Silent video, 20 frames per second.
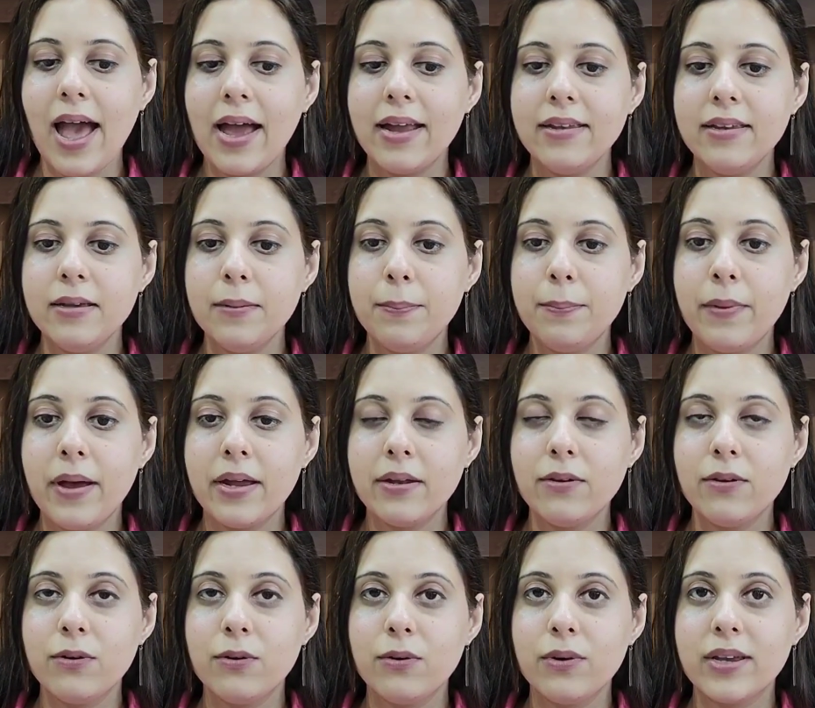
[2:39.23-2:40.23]
And Yip
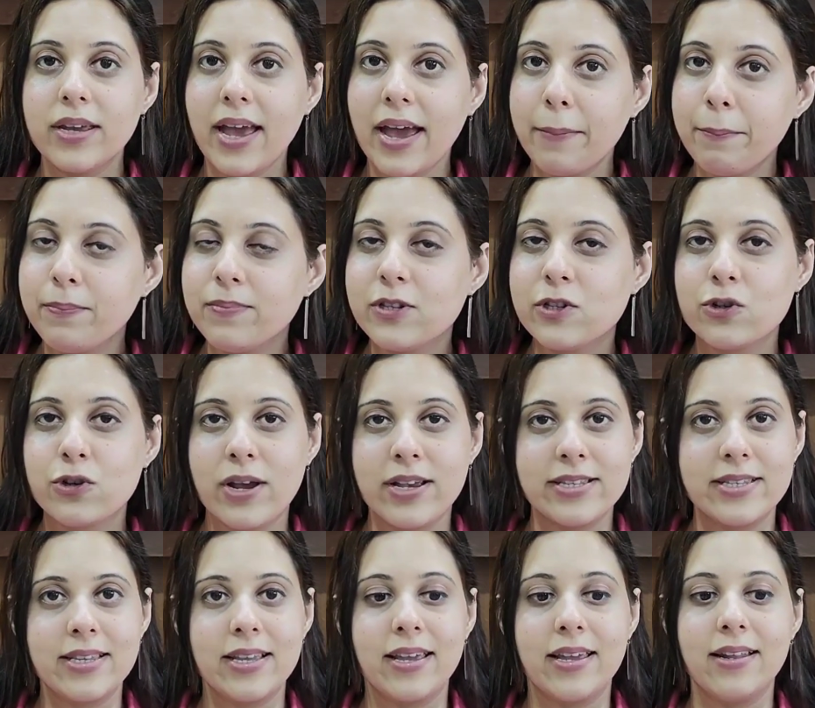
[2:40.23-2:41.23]
Man, kept
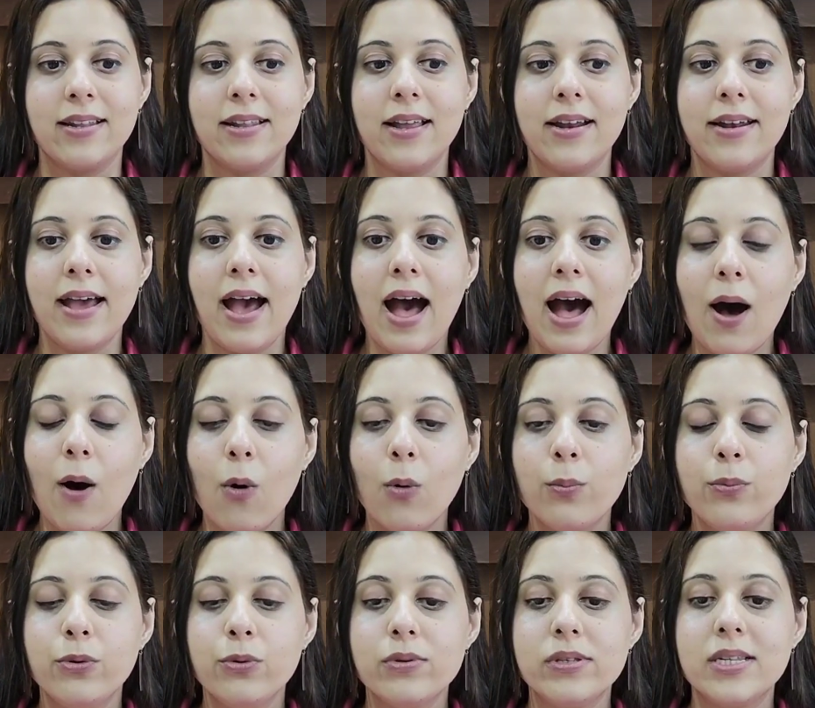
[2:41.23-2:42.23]
stressing that how
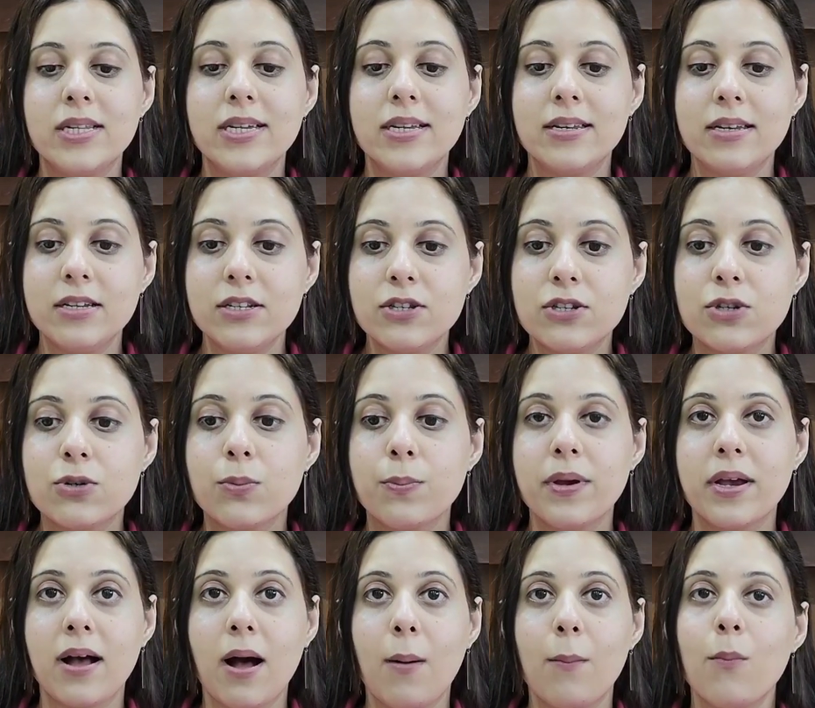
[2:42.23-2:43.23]
Bruce Lee needs to
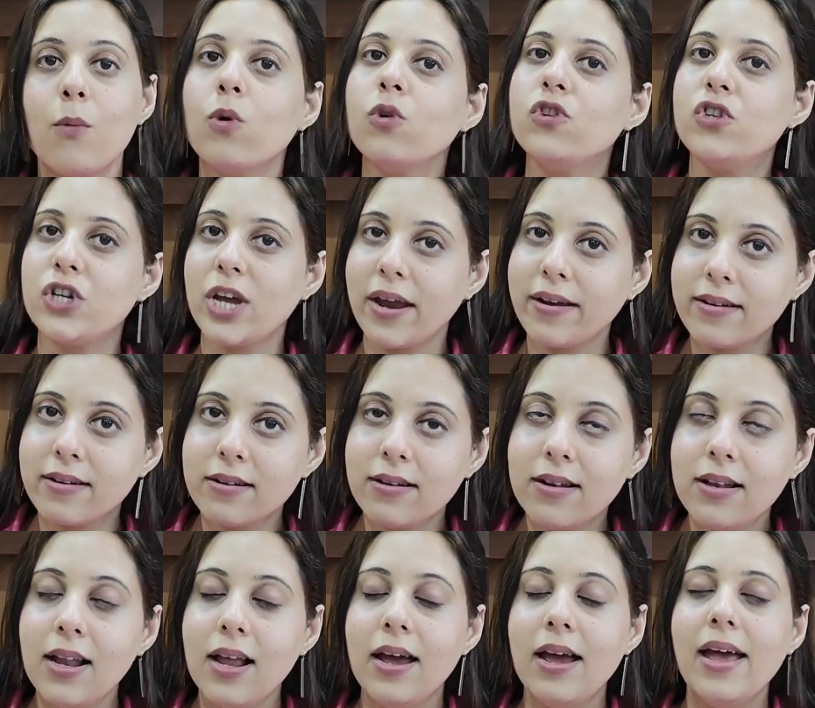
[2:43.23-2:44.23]
become more
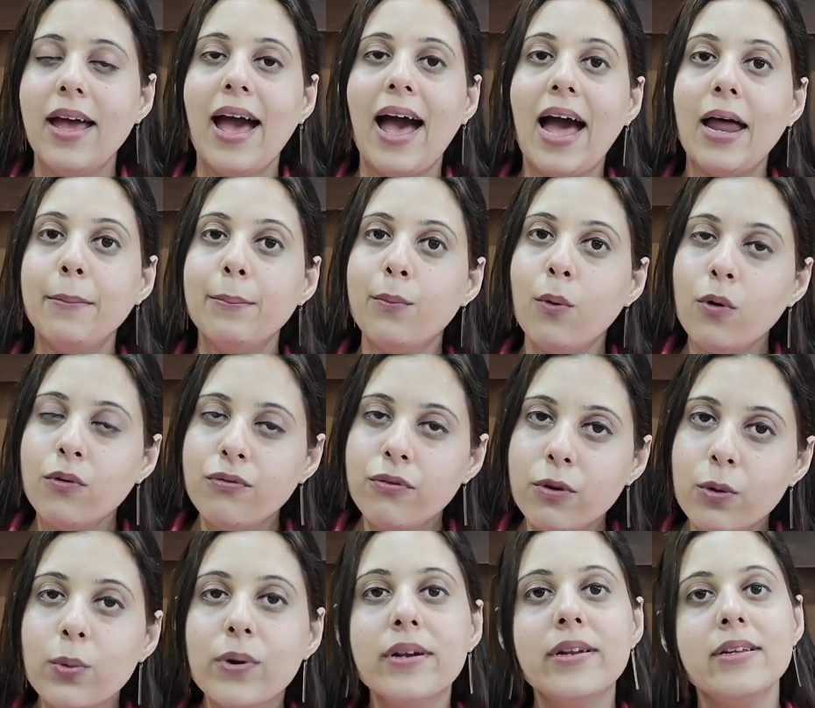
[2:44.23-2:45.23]
gentle and more
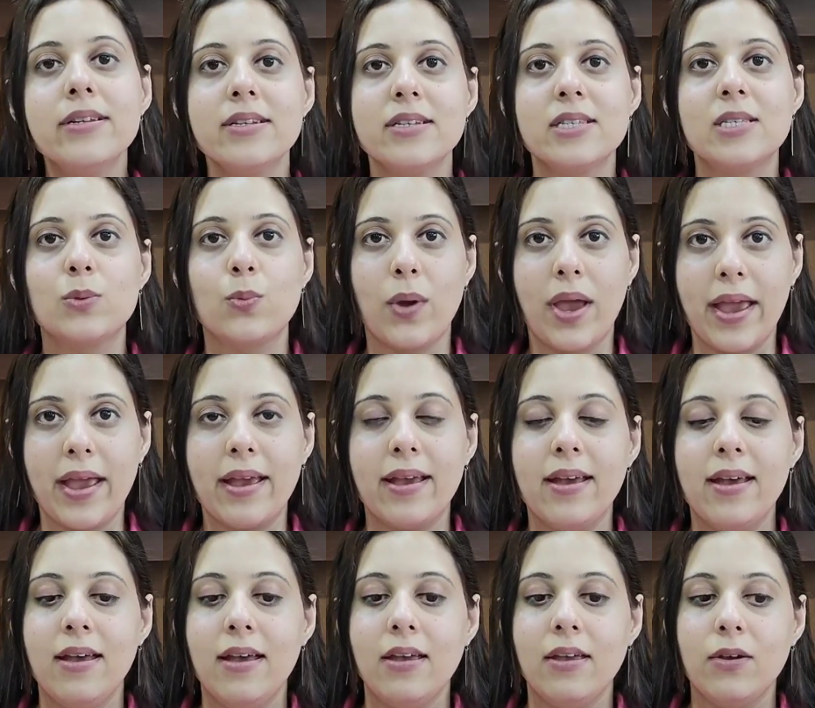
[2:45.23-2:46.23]
fluid in his way.
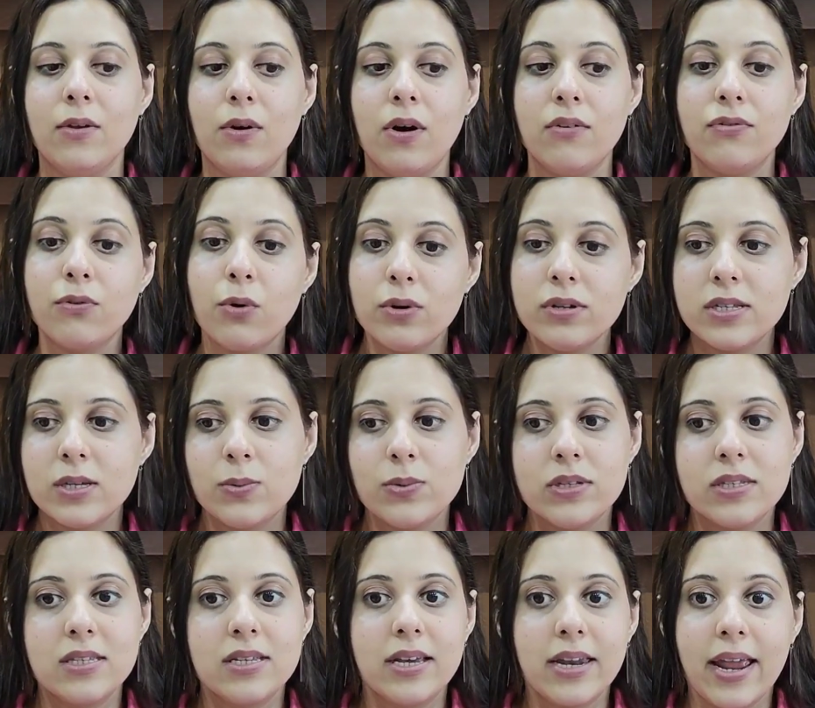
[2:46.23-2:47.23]
Of course, he
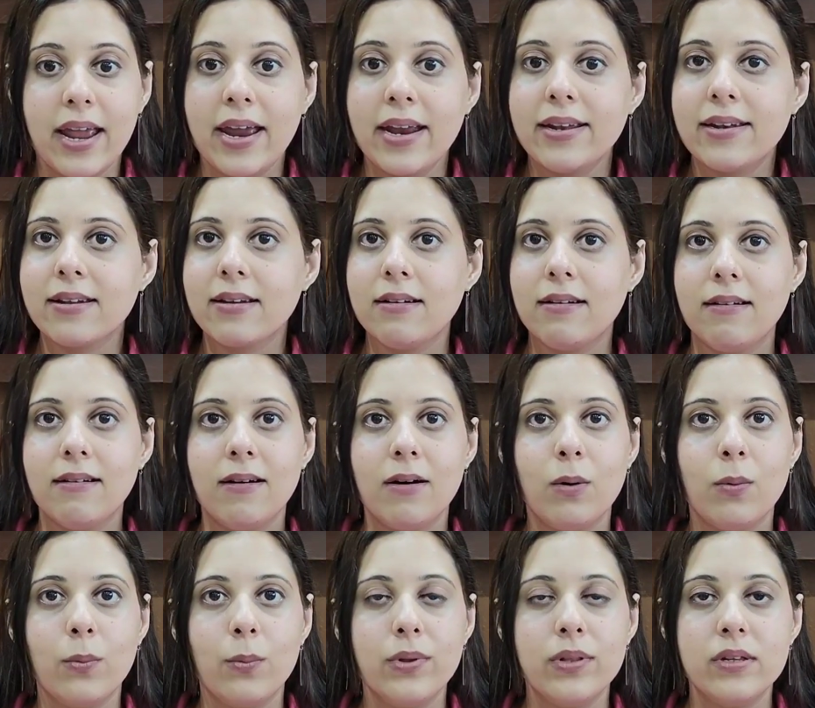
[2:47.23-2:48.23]
was great
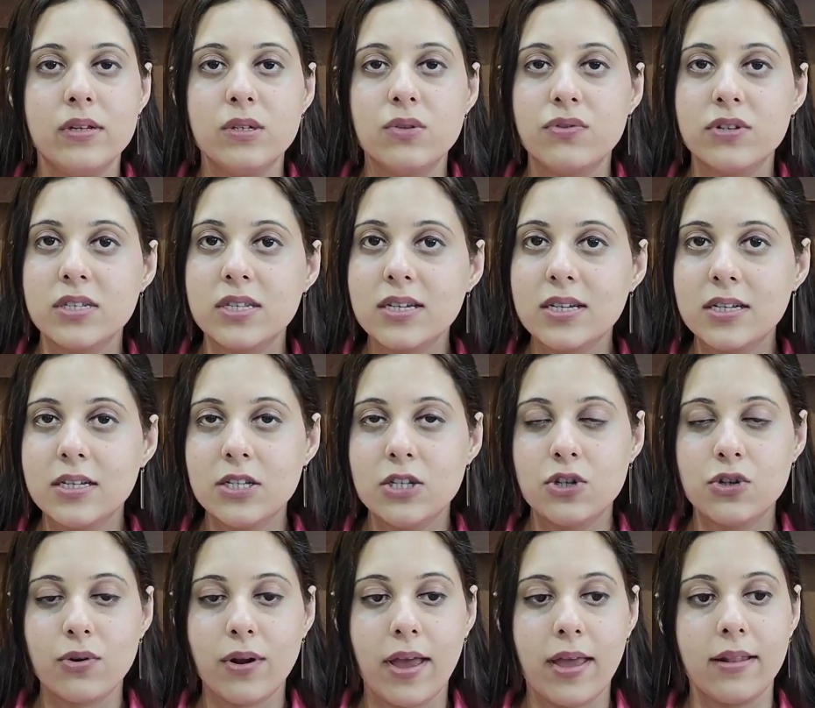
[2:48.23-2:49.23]
with his physical
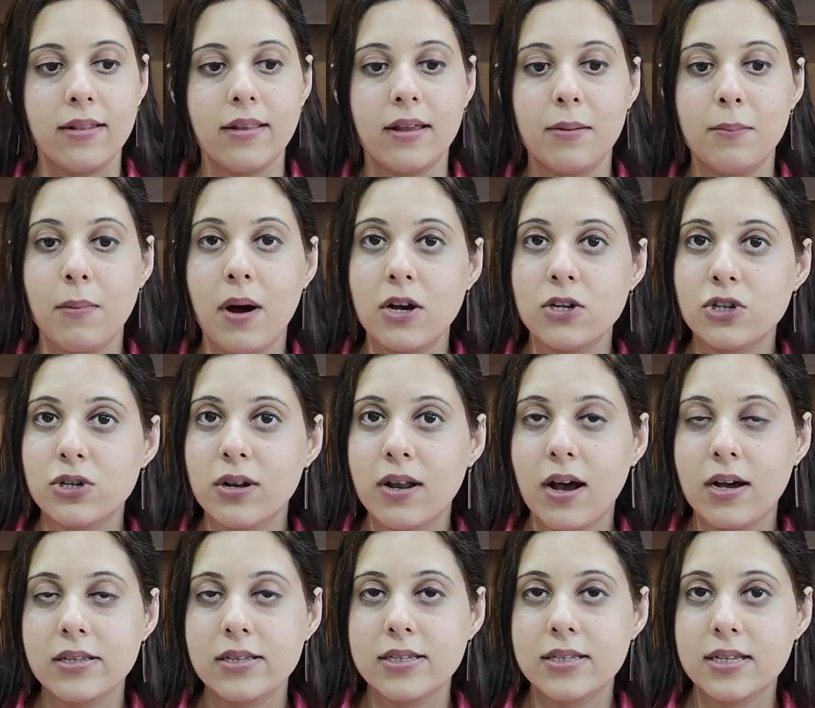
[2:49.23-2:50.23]
strength and martial
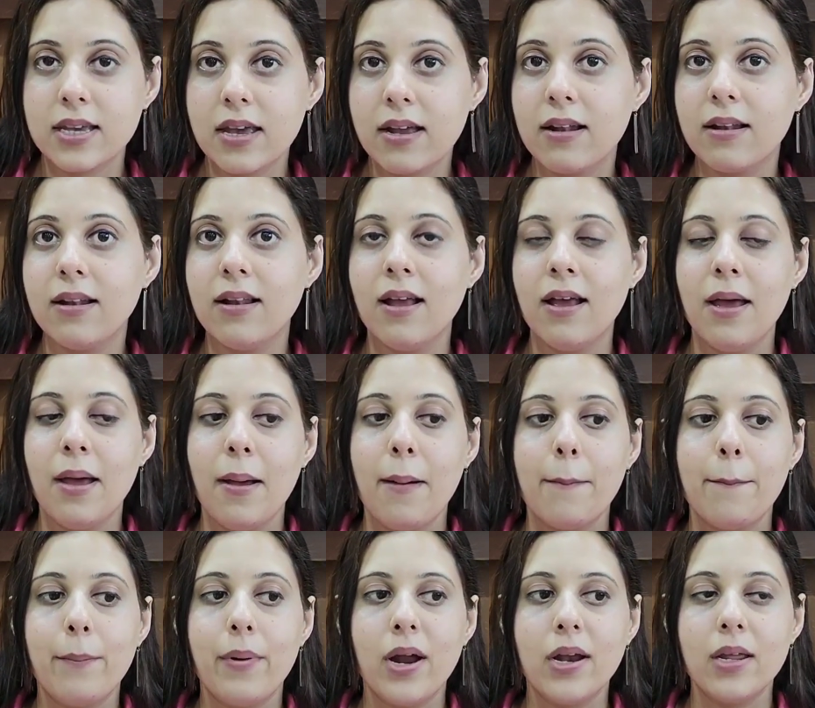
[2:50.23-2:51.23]
arts skill,
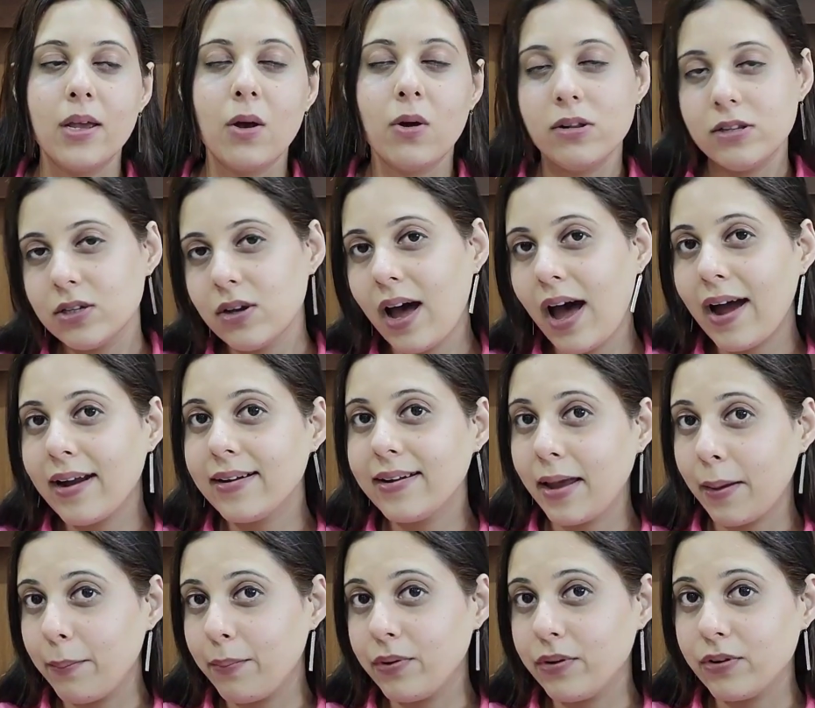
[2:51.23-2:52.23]
but he also had
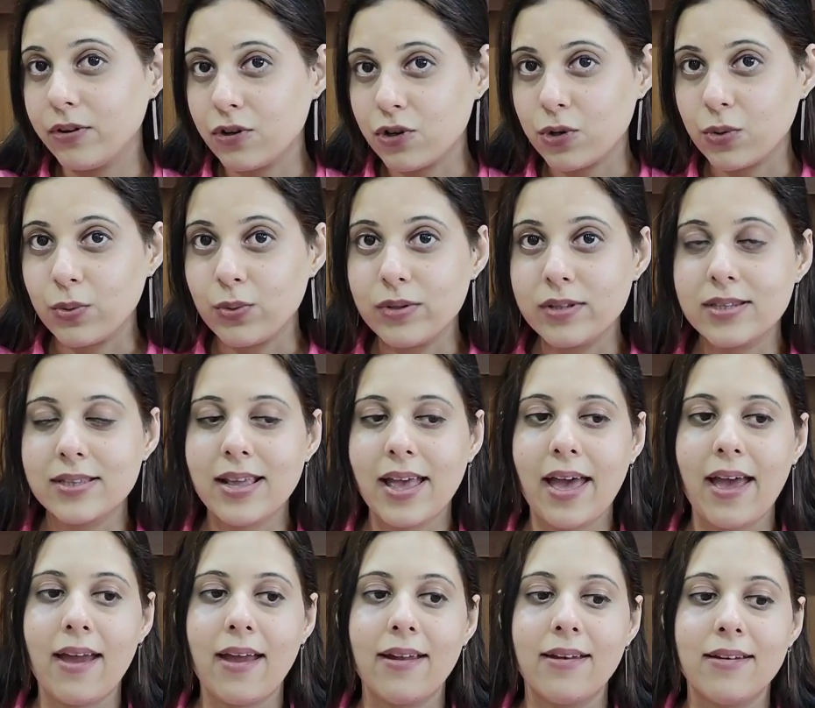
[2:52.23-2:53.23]
temper issues,
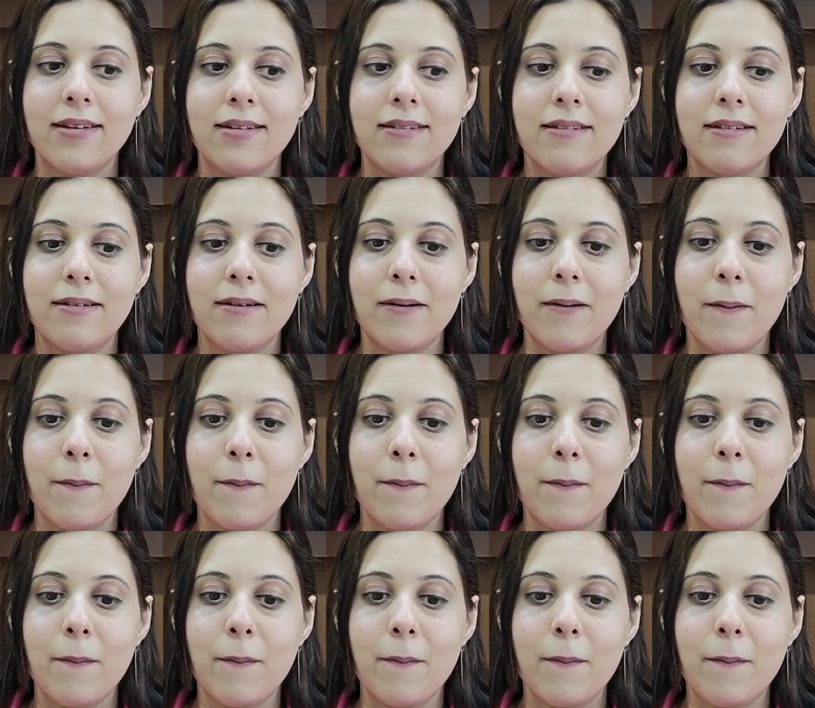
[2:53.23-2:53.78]
and